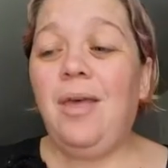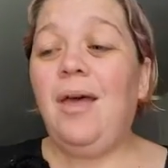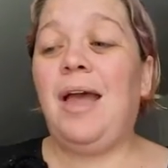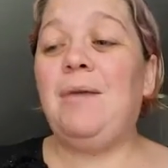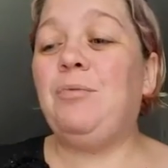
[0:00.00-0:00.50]

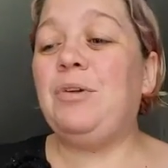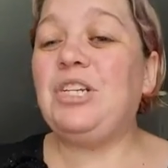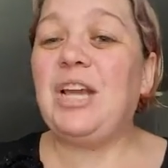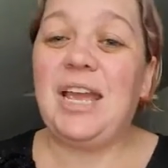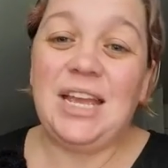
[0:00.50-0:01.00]
I
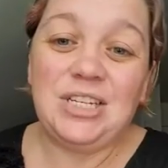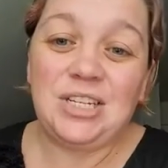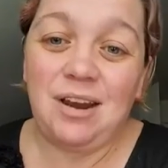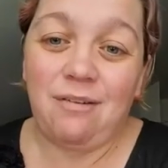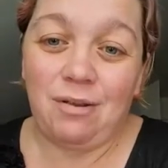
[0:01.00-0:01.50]
appreciate each
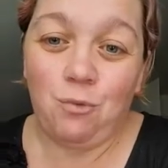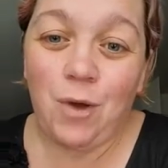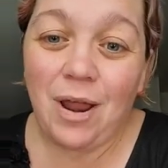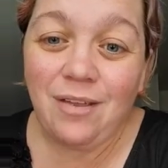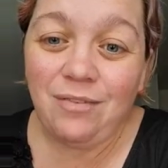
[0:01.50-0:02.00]
and every
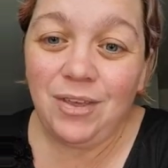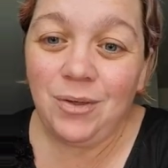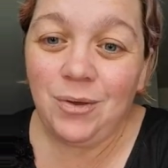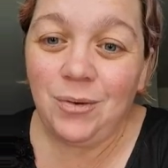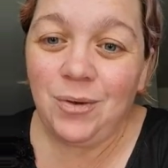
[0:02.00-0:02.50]
one of
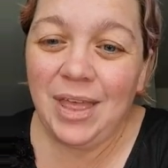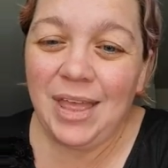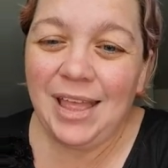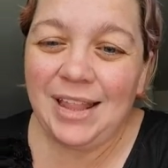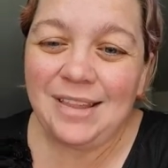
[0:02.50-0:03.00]
you.
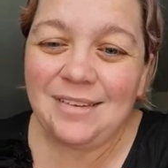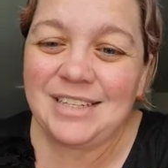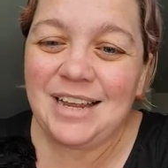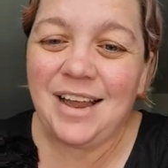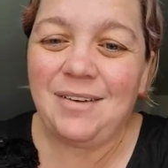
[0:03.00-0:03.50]
Hello,
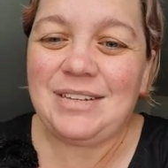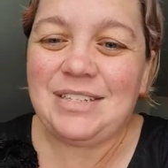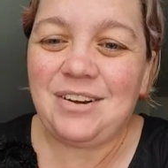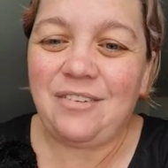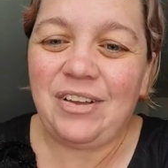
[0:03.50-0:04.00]
Don. I
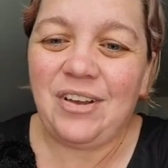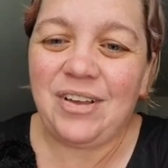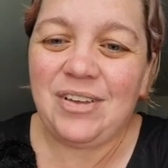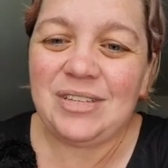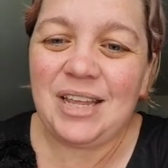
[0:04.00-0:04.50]
wasn't sure if I
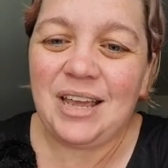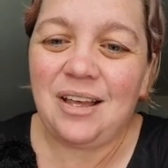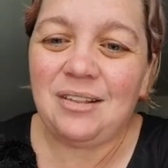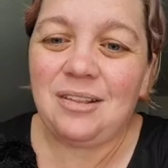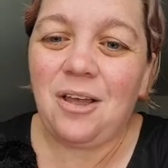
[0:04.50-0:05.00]
caught you saying
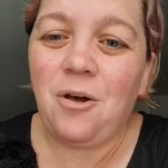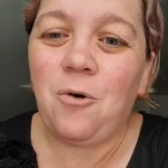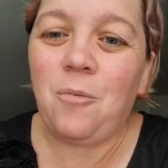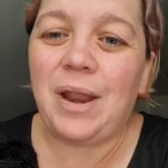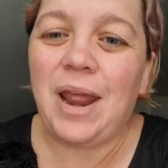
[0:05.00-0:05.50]

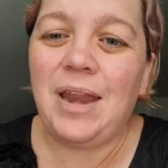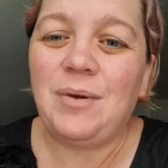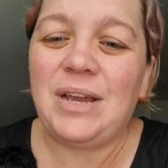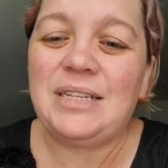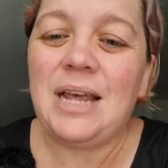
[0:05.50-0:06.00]
hello, but
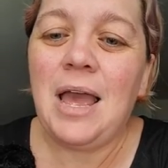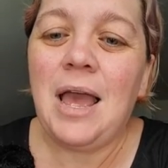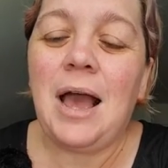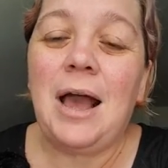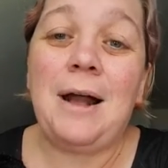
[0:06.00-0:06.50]
anyways,
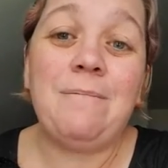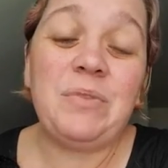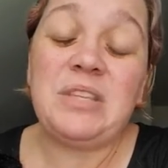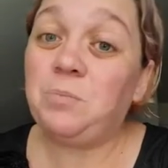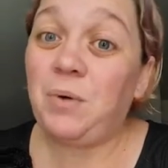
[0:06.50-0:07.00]

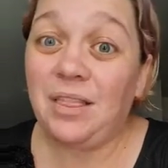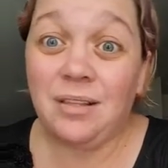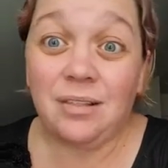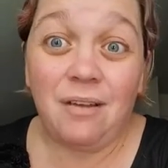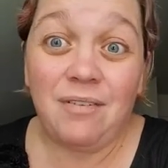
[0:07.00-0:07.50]
spread
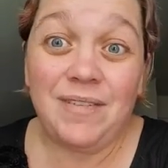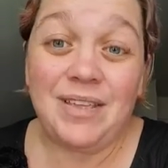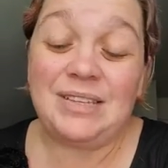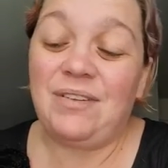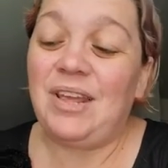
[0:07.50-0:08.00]
the love of
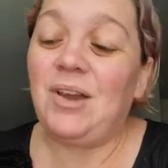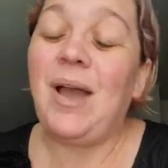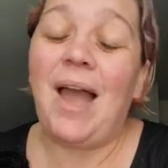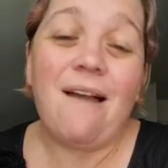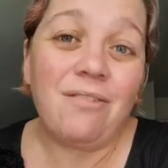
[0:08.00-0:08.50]
this
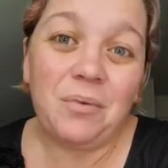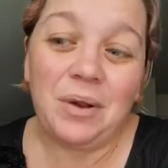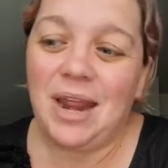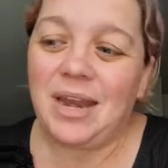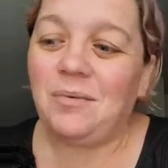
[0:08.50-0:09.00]
video everywhere
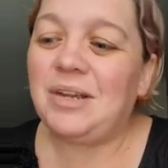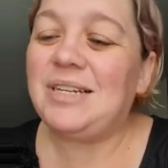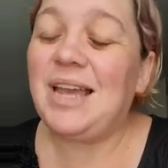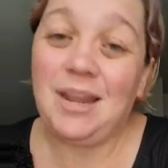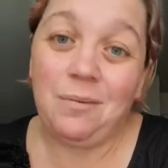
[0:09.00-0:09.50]
and anywhere
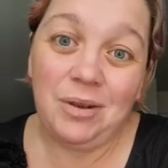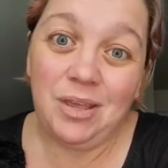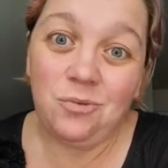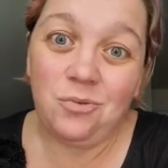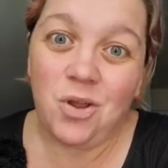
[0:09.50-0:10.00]
to anybody
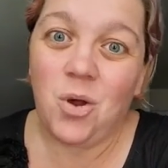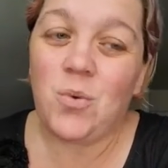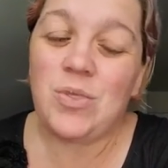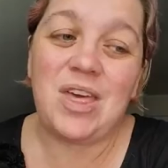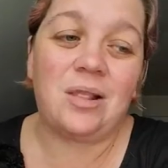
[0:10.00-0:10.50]
you
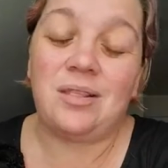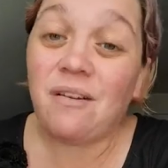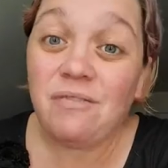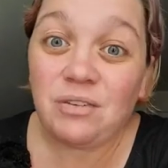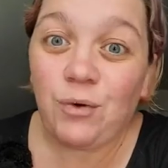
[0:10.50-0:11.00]
know that
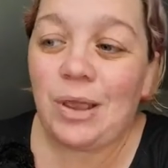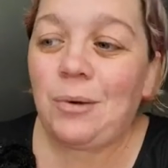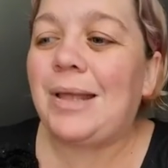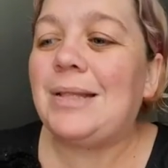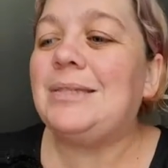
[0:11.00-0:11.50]
loves
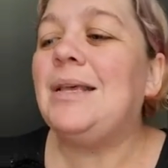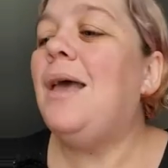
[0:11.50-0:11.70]
fragrance,